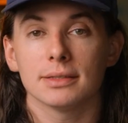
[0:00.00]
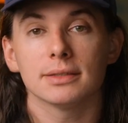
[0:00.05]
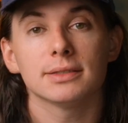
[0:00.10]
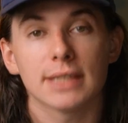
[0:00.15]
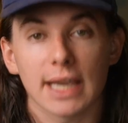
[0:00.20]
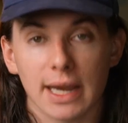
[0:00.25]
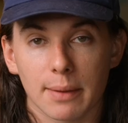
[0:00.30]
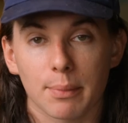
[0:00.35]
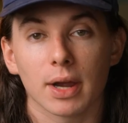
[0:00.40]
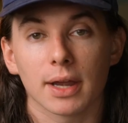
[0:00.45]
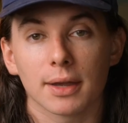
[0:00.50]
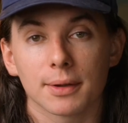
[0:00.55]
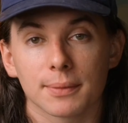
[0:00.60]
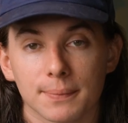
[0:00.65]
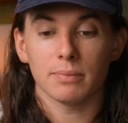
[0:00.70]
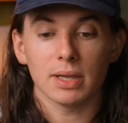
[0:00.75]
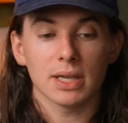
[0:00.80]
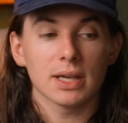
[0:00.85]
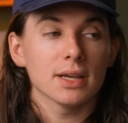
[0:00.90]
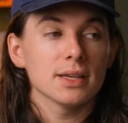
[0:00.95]
take a break.
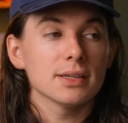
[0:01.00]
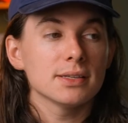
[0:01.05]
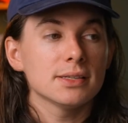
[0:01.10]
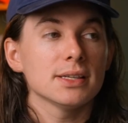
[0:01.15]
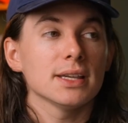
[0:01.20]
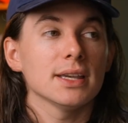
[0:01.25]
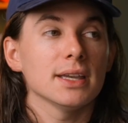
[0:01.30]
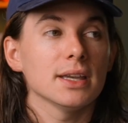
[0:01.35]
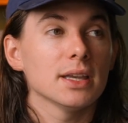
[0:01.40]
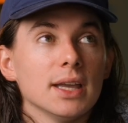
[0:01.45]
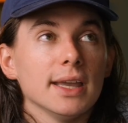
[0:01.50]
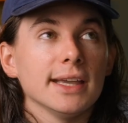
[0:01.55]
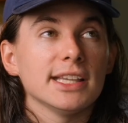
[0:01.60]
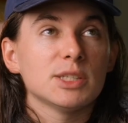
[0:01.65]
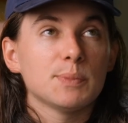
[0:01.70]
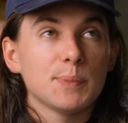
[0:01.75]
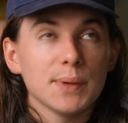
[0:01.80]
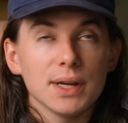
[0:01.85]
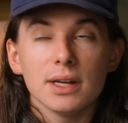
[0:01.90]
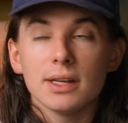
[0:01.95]
Because
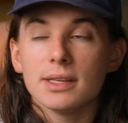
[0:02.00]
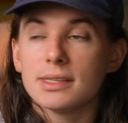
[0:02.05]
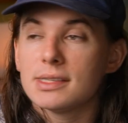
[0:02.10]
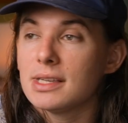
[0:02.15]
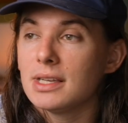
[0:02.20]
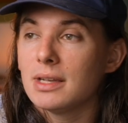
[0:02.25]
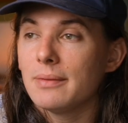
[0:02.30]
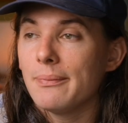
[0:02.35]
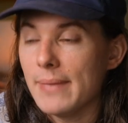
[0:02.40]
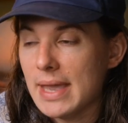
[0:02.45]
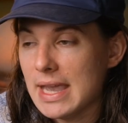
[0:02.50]
experiencing